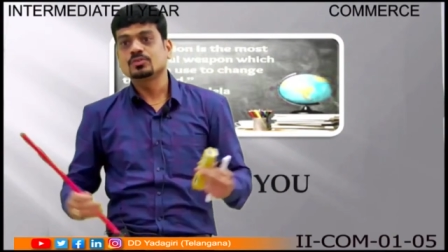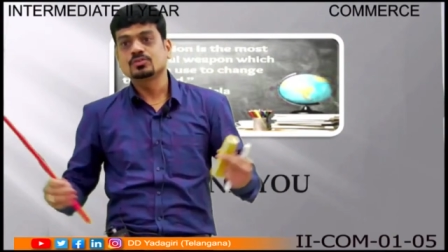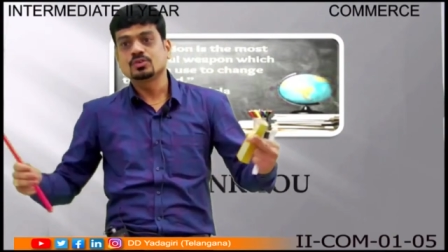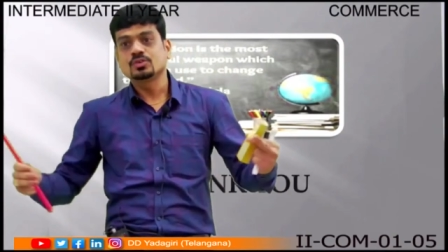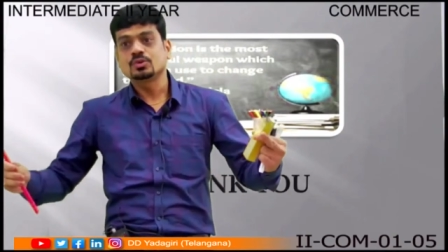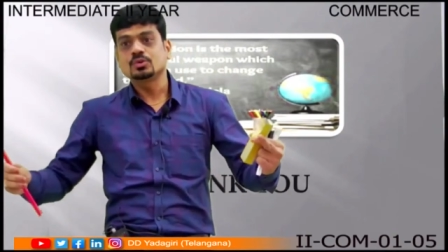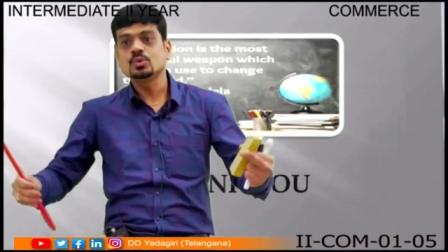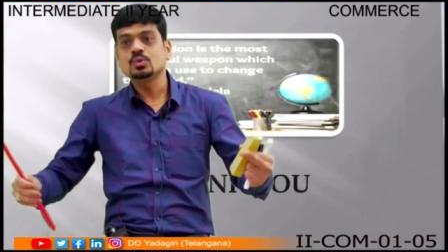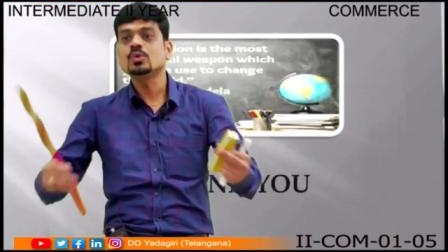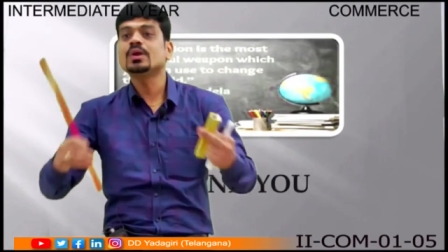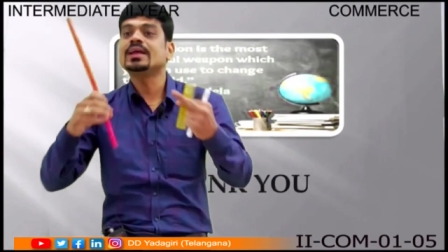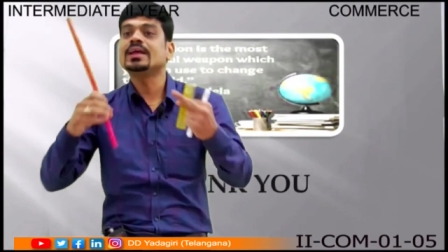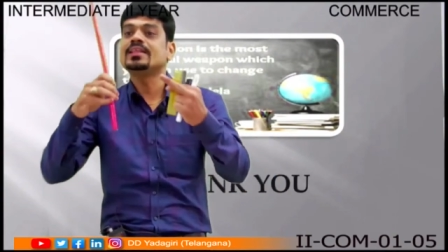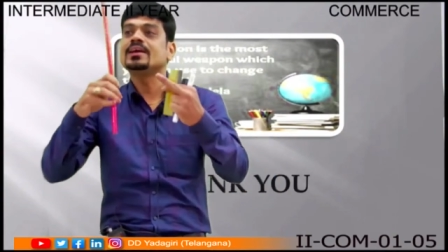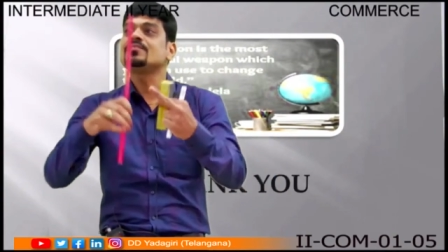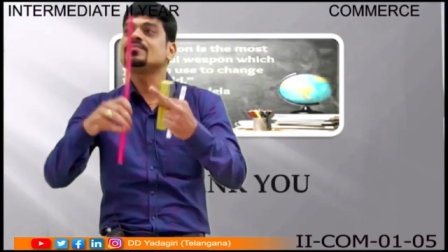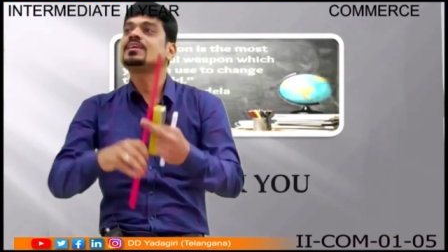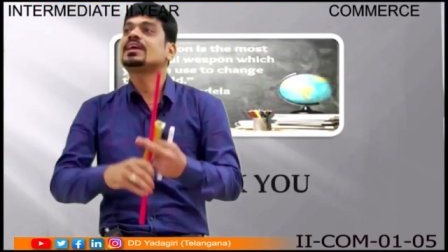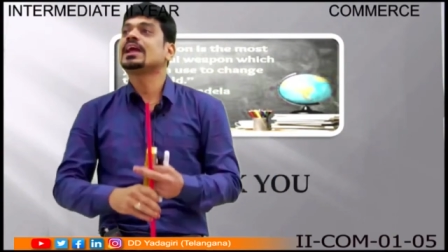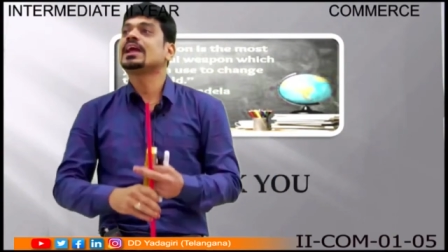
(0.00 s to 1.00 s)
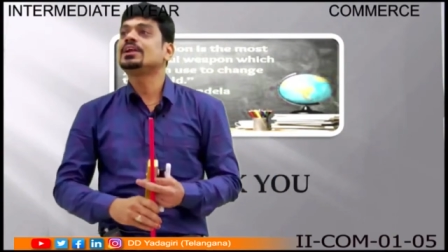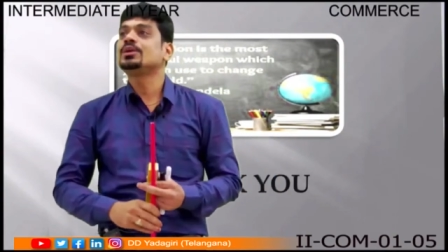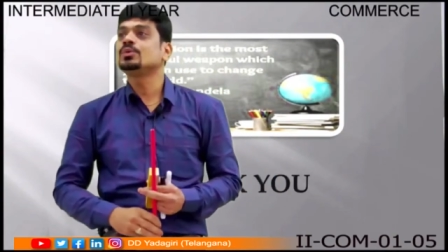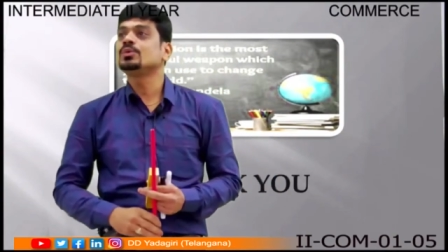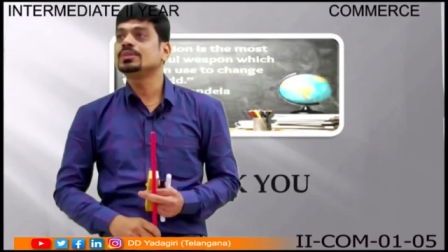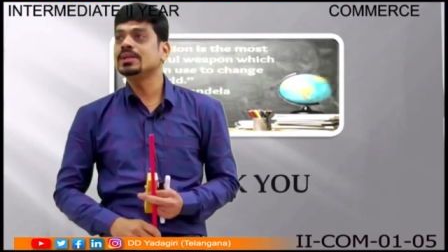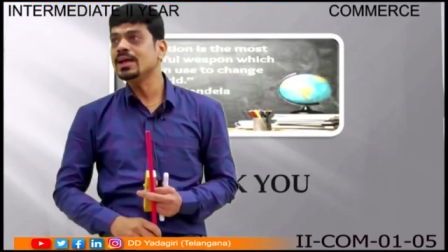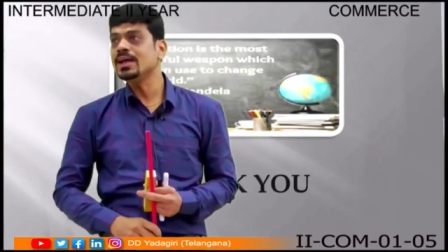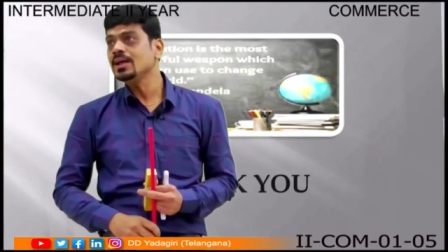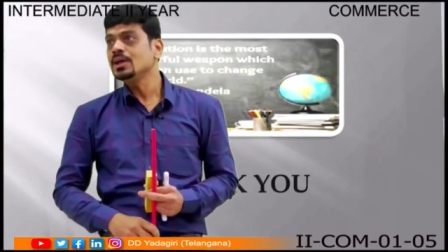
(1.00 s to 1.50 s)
So together we can do the